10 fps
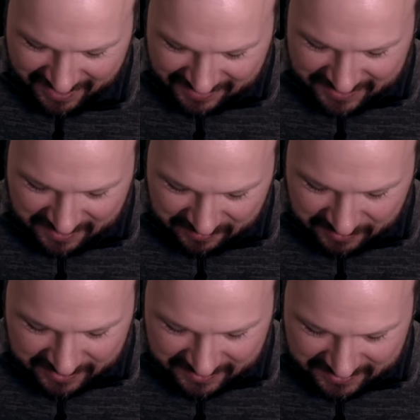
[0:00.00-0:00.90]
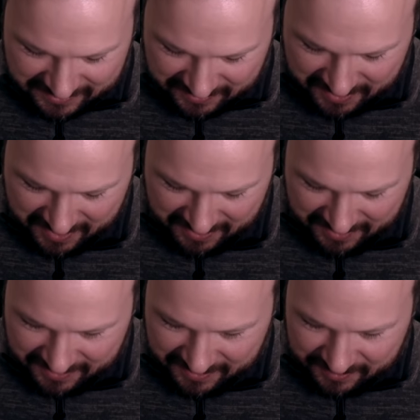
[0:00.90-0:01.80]
it's kind of funny. So,
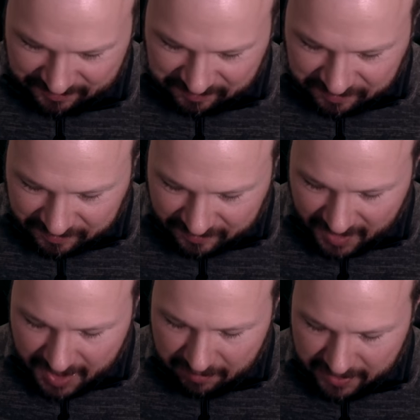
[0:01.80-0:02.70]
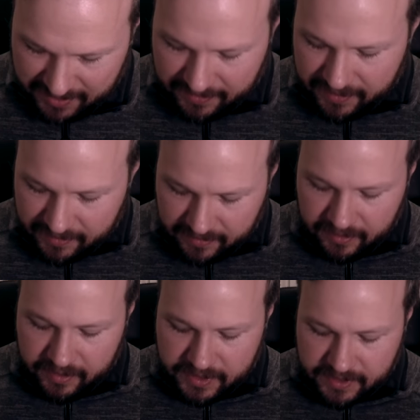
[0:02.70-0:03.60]
um, but yeah, they,
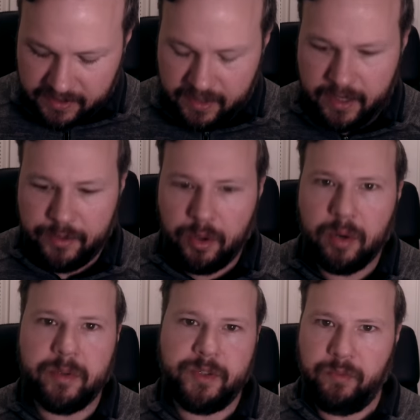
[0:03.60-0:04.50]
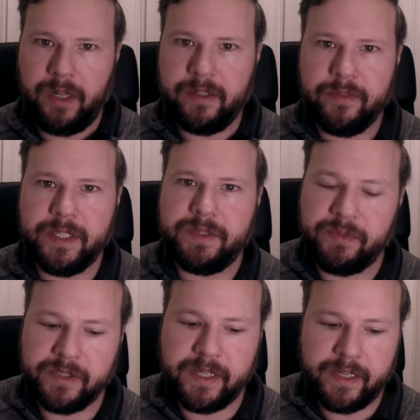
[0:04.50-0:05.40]
there is enormous relevance
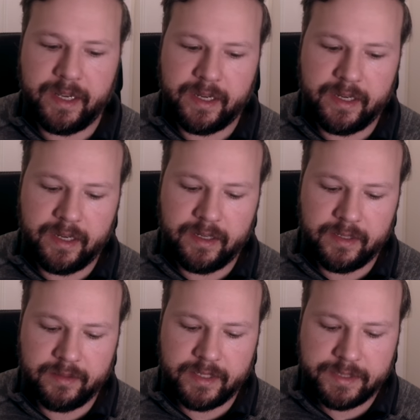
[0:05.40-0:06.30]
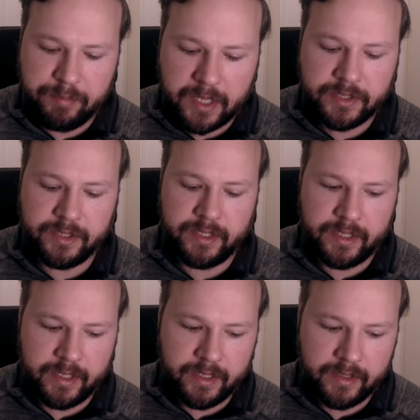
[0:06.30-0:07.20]
for today, uh,
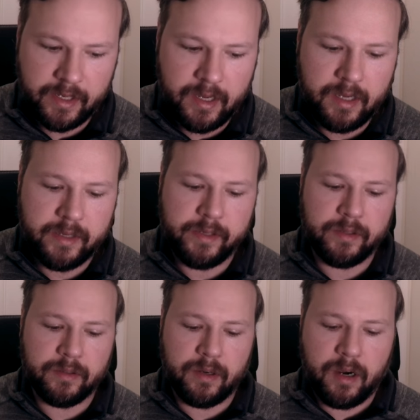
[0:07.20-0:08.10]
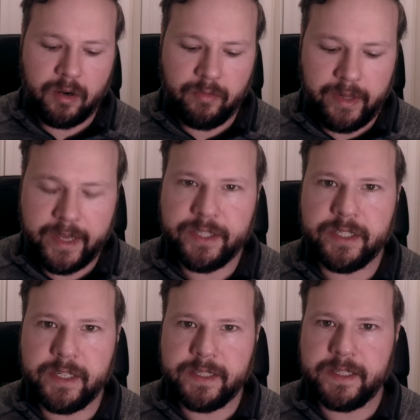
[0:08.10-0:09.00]
especially in you know our relation
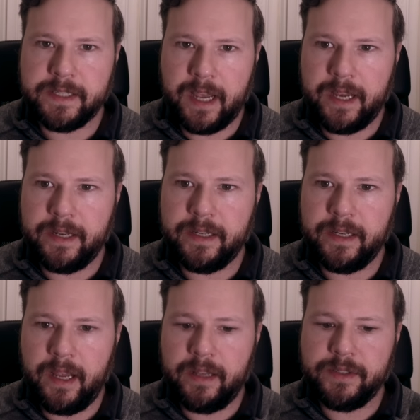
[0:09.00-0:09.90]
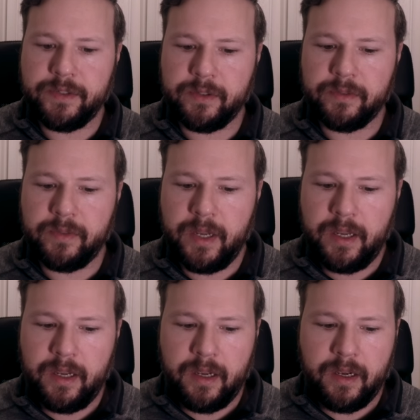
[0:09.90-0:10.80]
to society and sort of
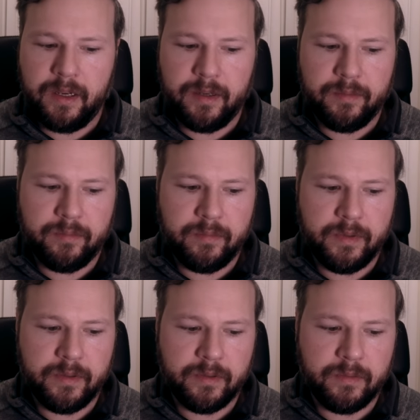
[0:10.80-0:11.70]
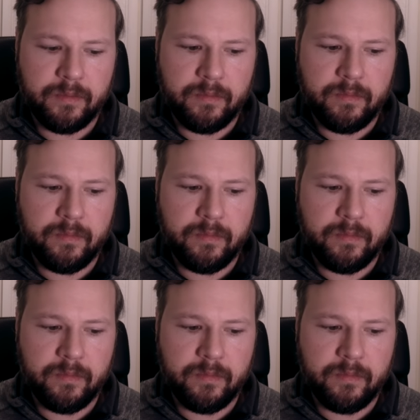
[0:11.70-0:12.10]
um, you know